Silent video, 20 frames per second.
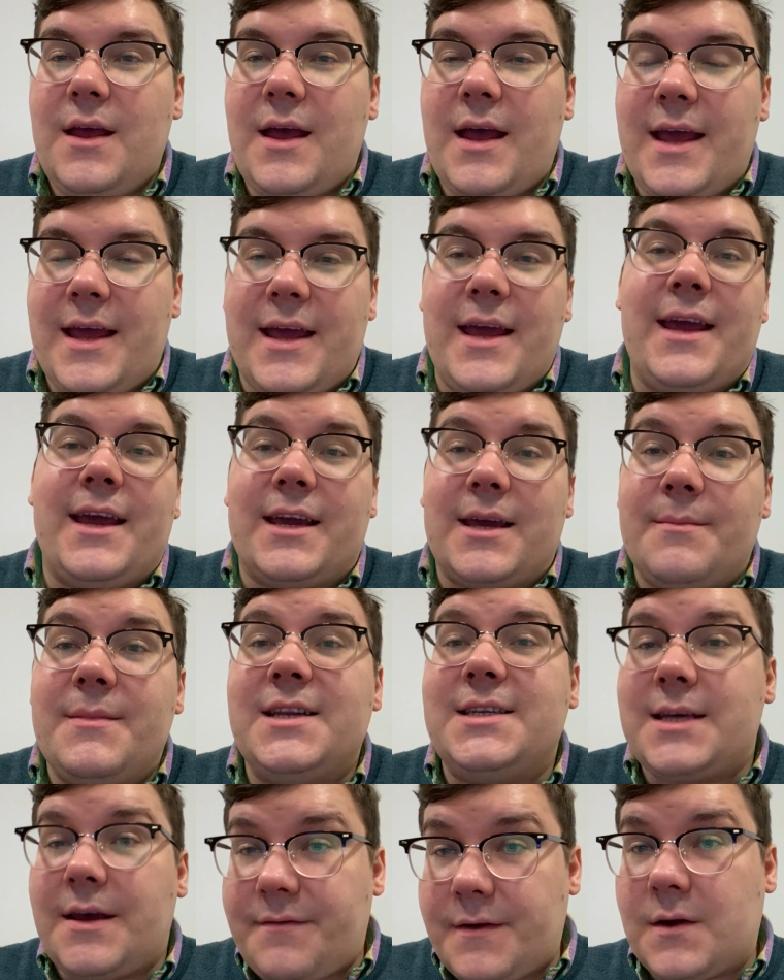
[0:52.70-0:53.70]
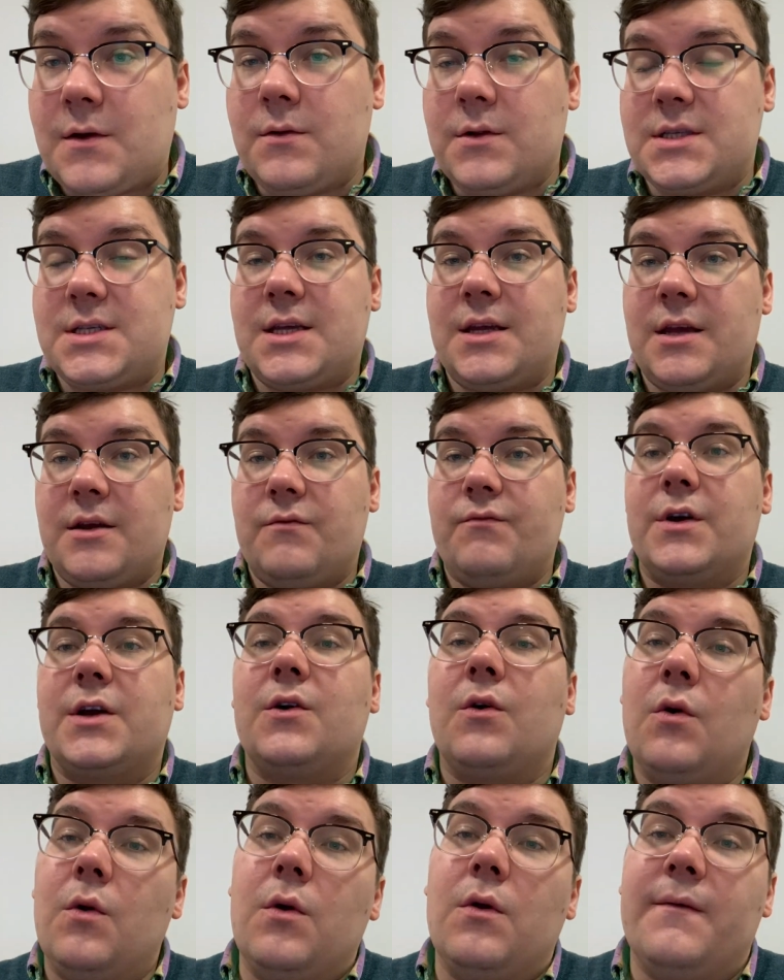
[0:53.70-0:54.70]
it can be difficult to
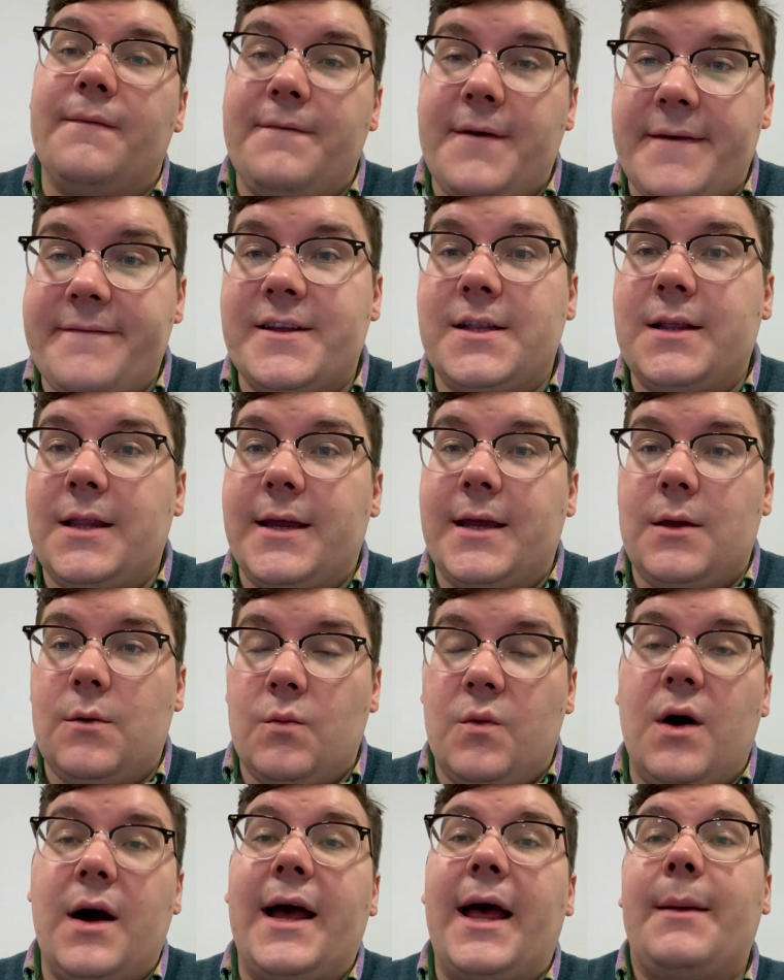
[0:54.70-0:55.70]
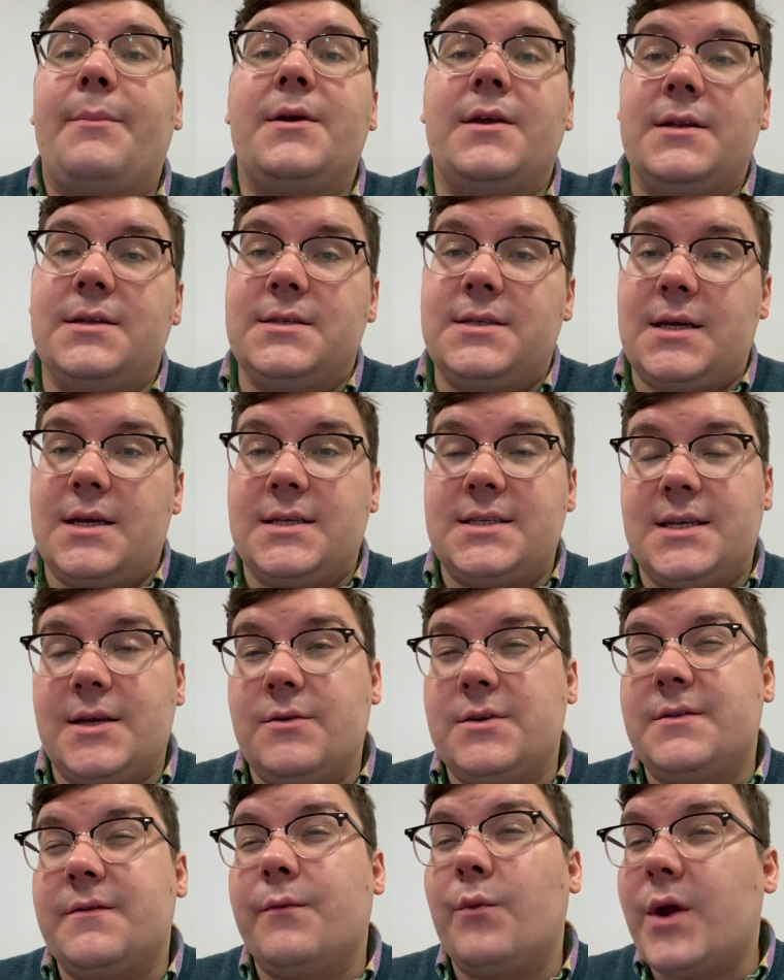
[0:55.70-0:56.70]
recall vividly what happened a
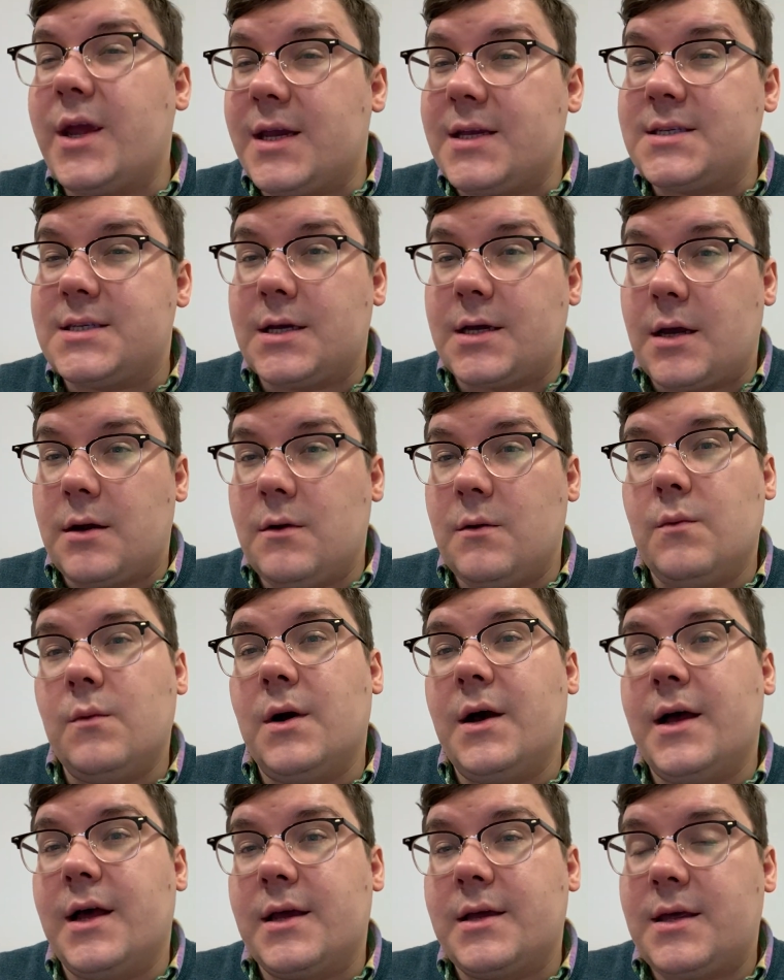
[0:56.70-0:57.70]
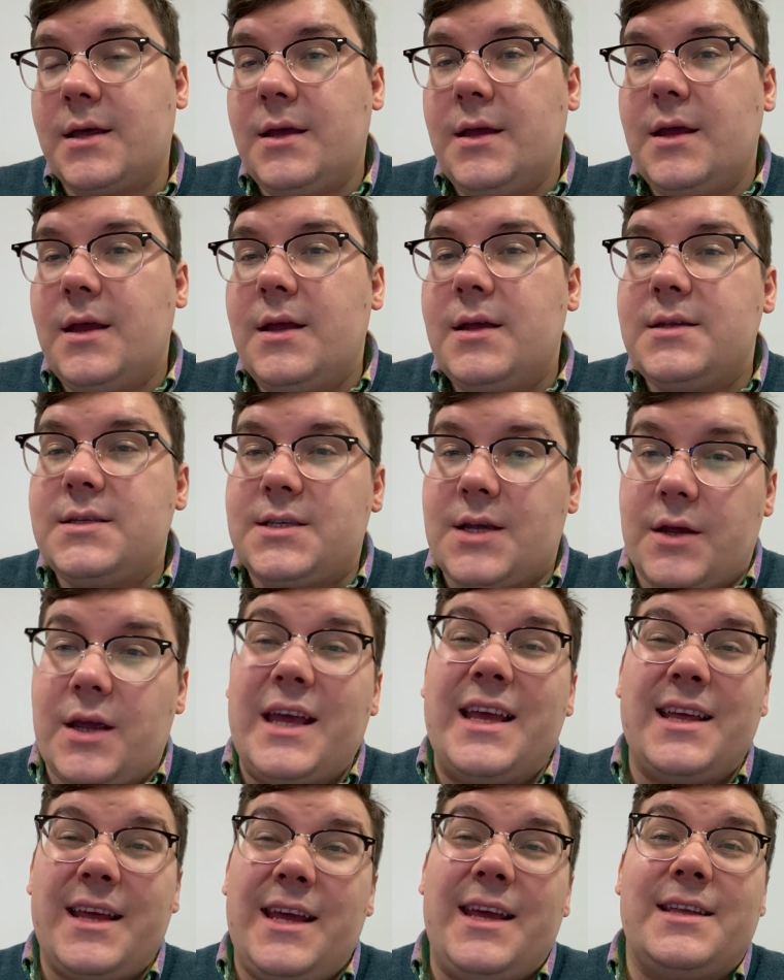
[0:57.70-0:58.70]
series of weeks ago at work. So
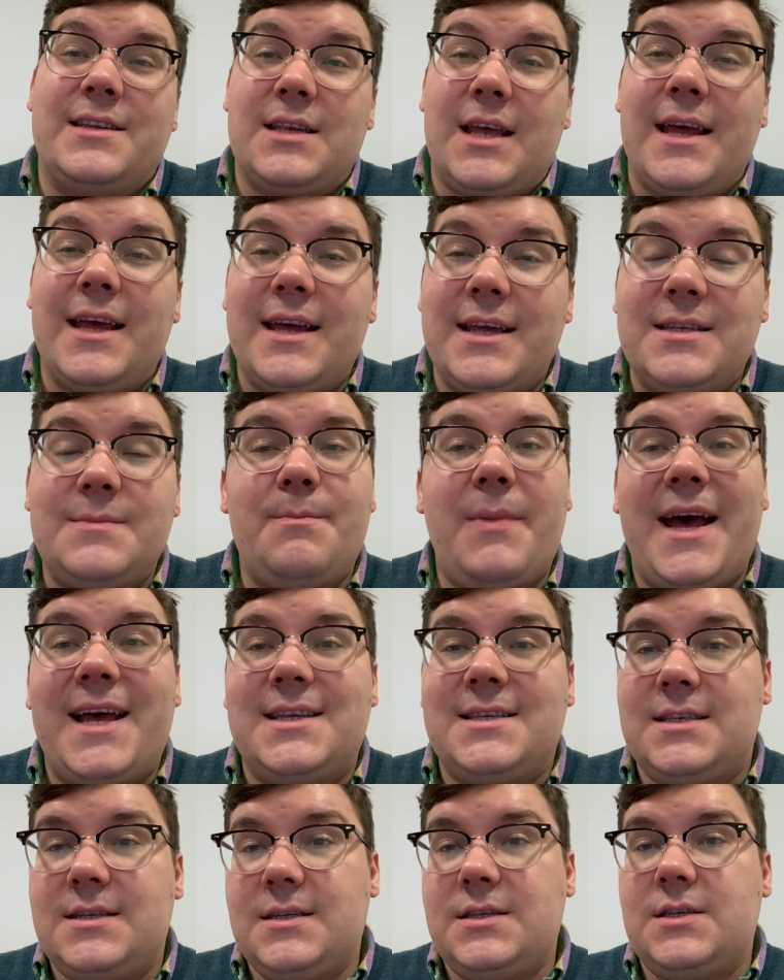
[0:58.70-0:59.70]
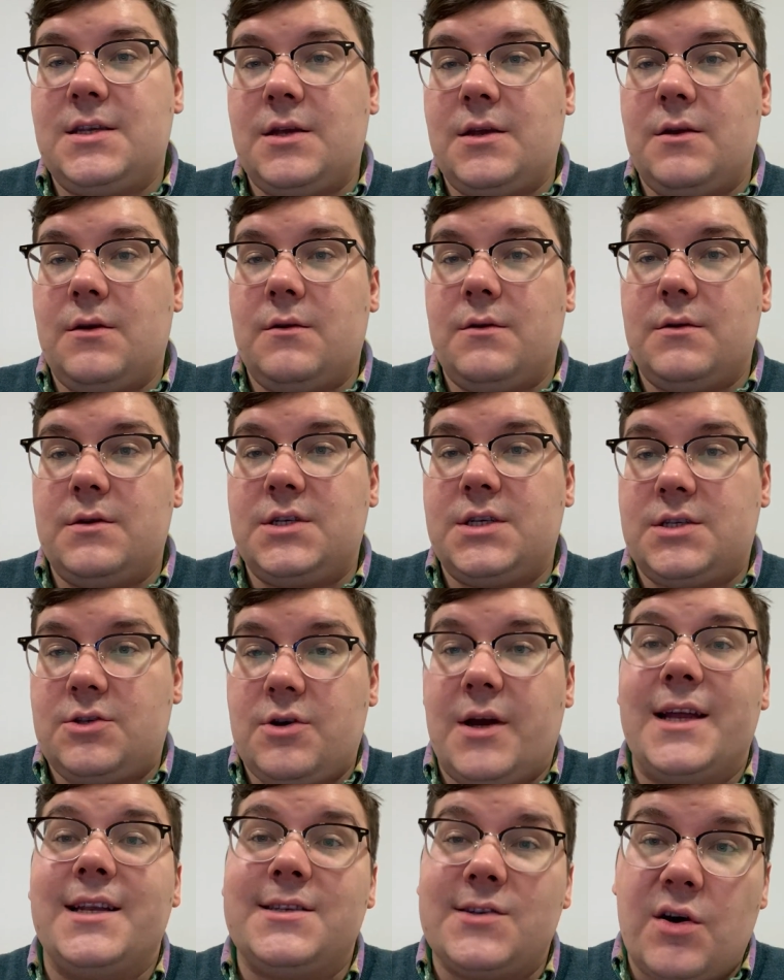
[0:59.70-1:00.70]
it is best to just
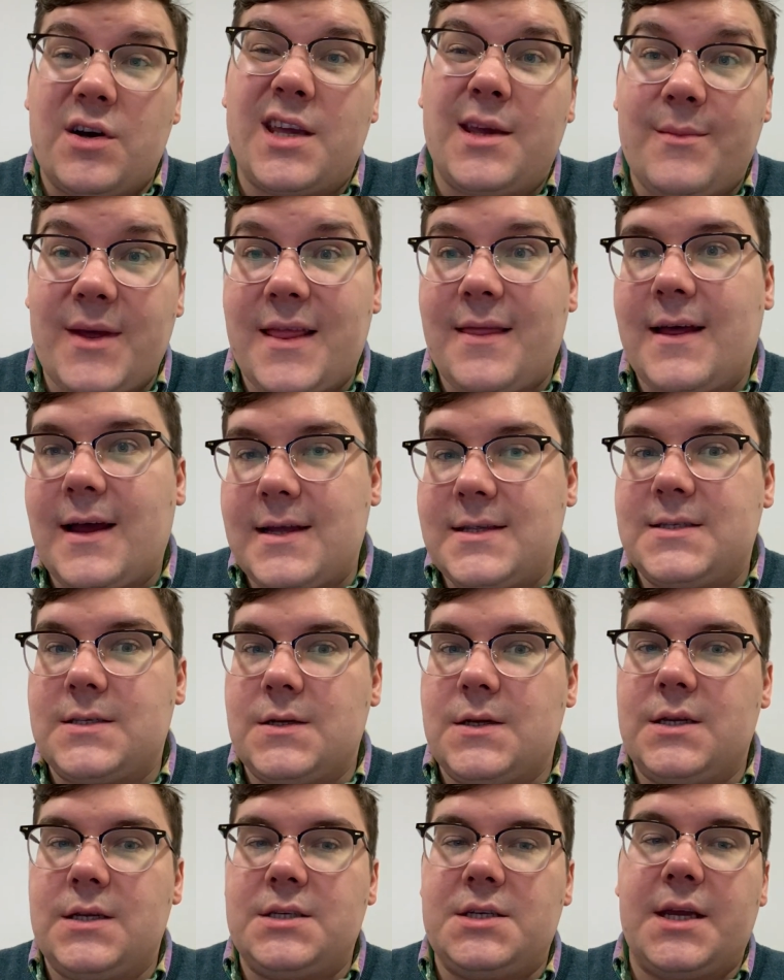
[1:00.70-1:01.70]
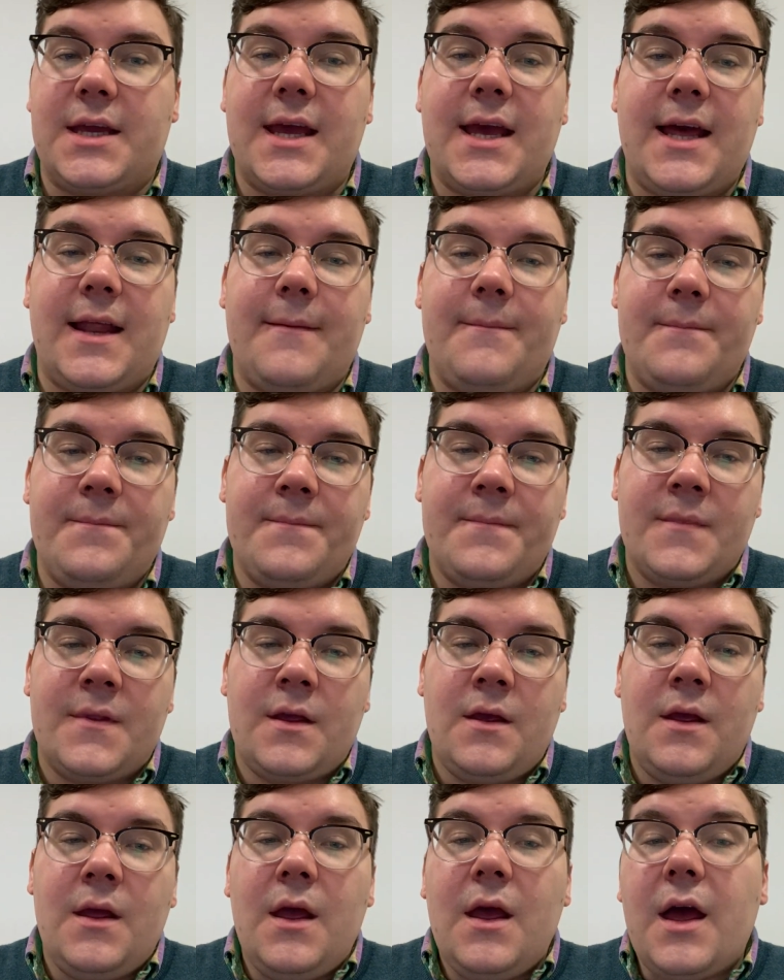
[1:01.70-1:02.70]
try and document that as soon as you can.
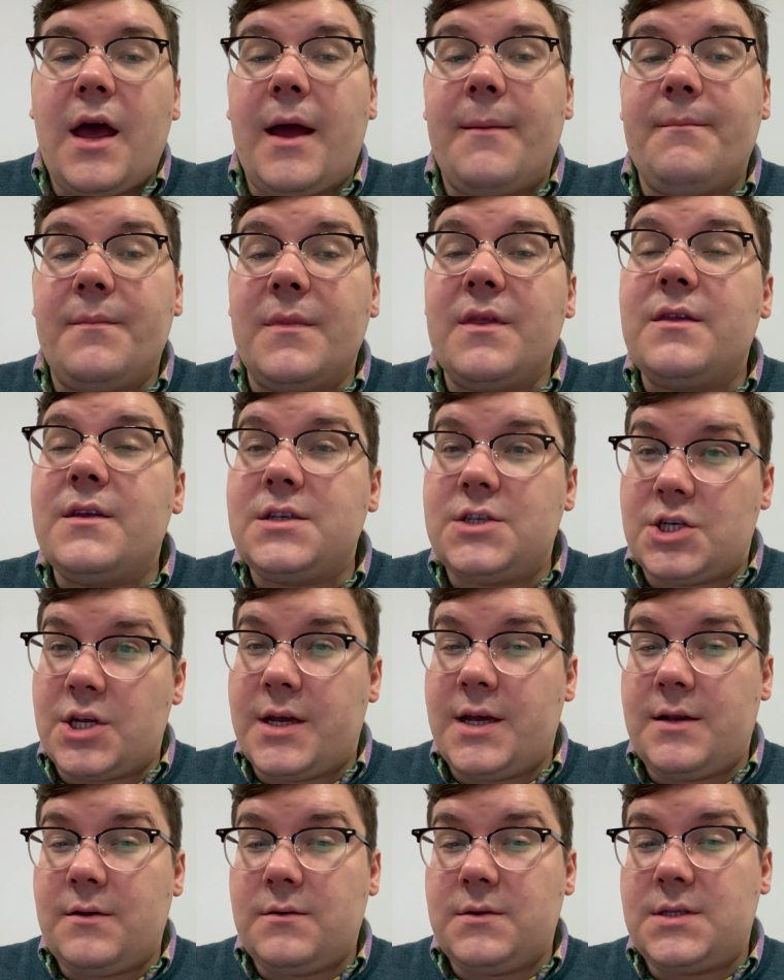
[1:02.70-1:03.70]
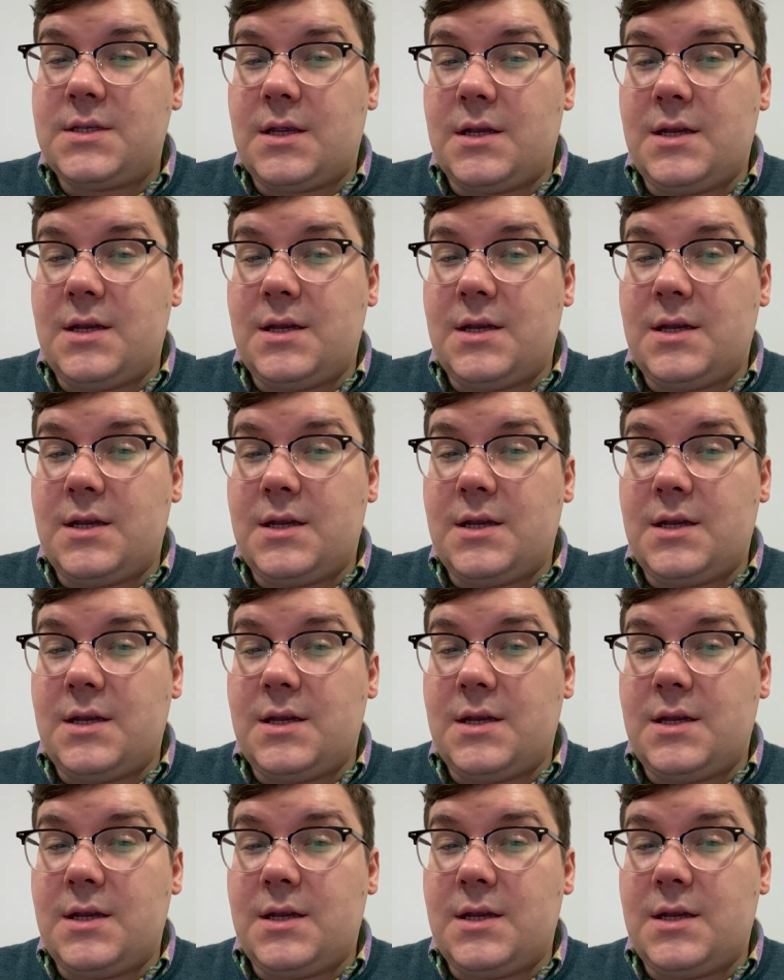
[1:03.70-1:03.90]
The journals